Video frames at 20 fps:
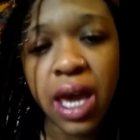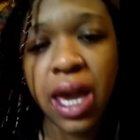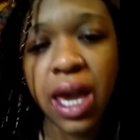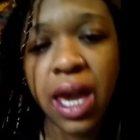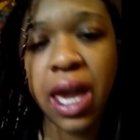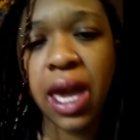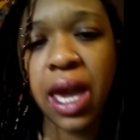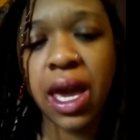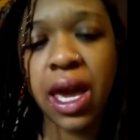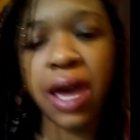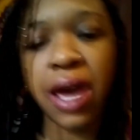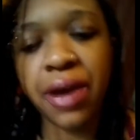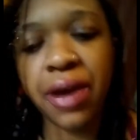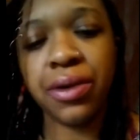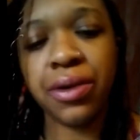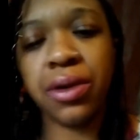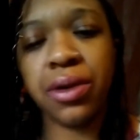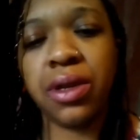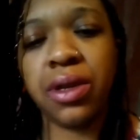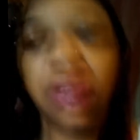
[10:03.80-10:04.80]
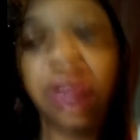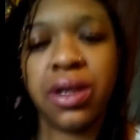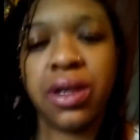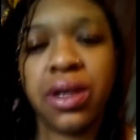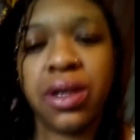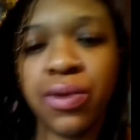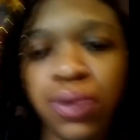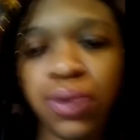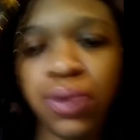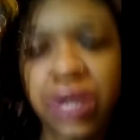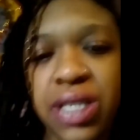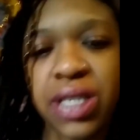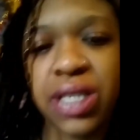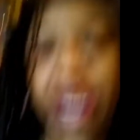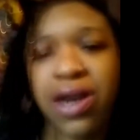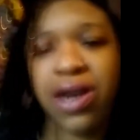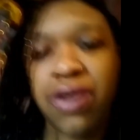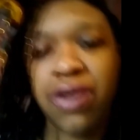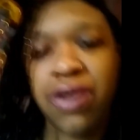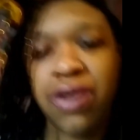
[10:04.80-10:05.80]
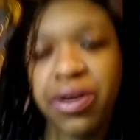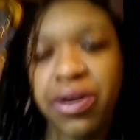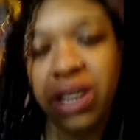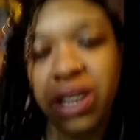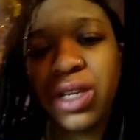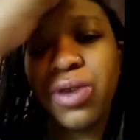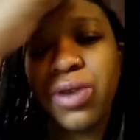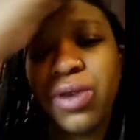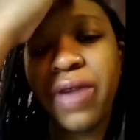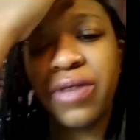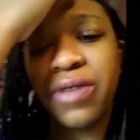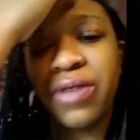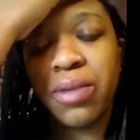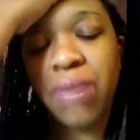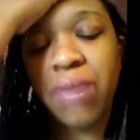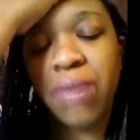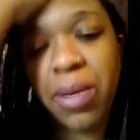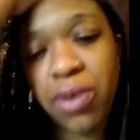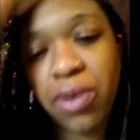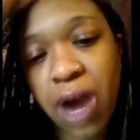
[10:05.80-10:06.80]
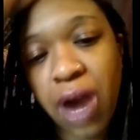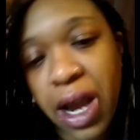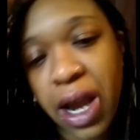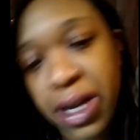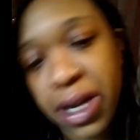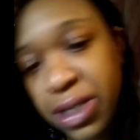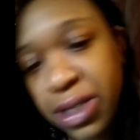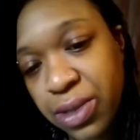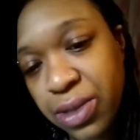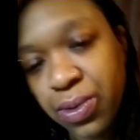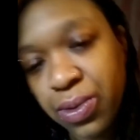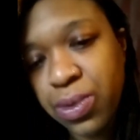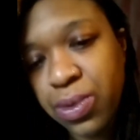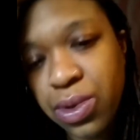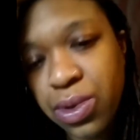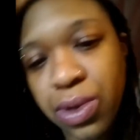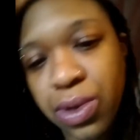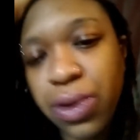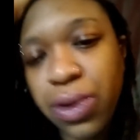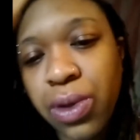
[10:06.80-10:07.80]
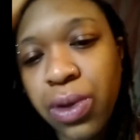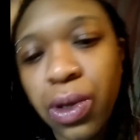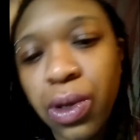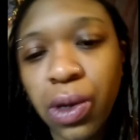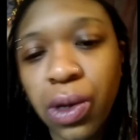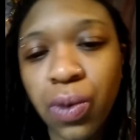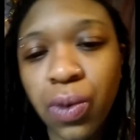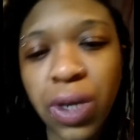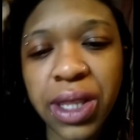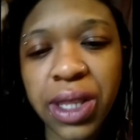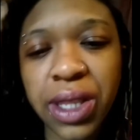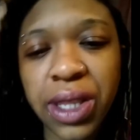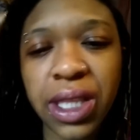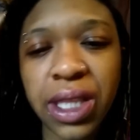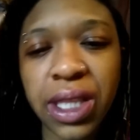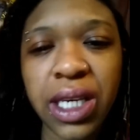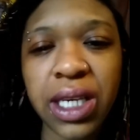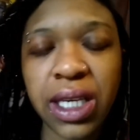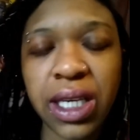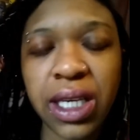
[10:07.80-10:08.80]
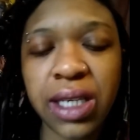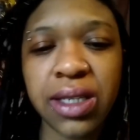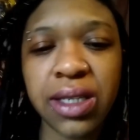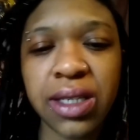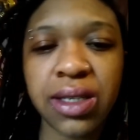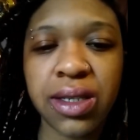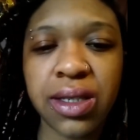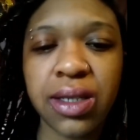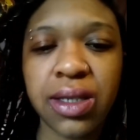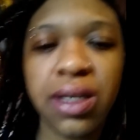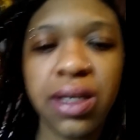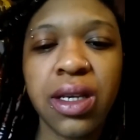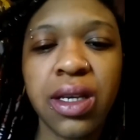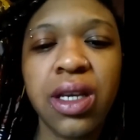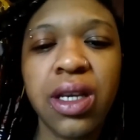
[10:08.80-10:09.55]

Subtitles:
And with tarot reading, you have to memorize what these